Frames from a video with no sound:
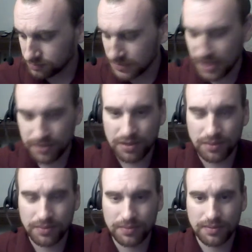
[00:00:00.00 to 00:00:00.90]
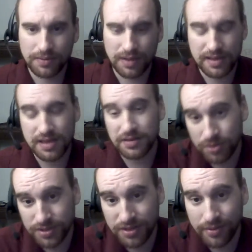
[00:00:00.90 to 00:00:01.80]
You don't, and then of
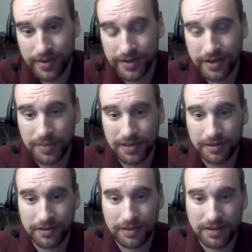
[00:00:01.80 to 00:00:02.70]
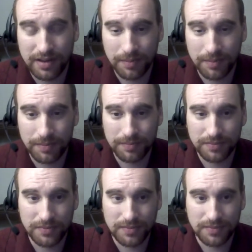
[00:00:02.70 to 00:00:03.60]
course you don't end up you
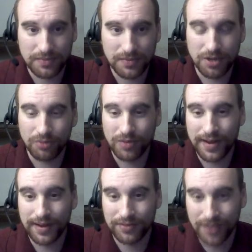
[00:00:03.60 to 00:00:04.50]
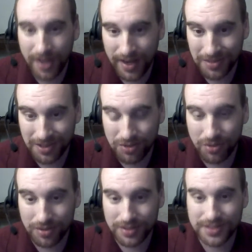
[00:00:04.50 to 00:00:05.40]
don't run out of time in the
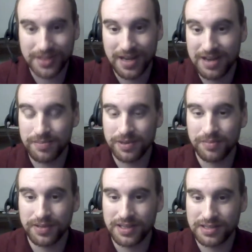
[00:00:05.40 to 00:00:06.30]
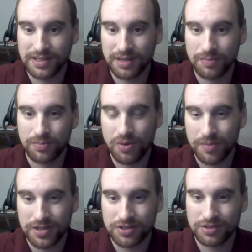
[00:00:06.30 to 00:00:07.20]
course and end up in a place like
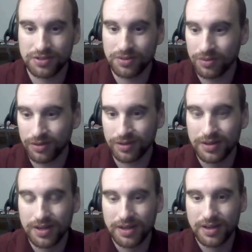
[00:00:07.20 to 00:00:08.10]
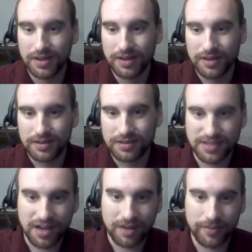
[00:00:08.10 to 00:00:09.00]
Prohibition or the
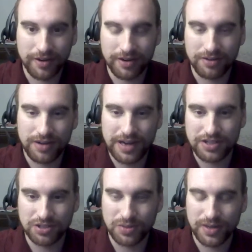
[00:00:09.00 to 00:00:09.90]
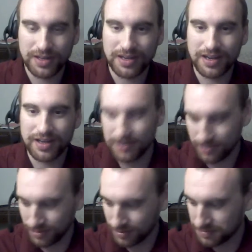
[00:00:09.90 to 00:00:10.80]
stock market crash in '29
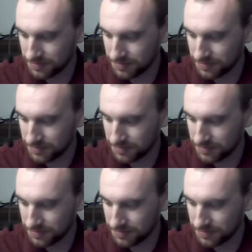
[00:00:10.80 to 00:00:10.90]
or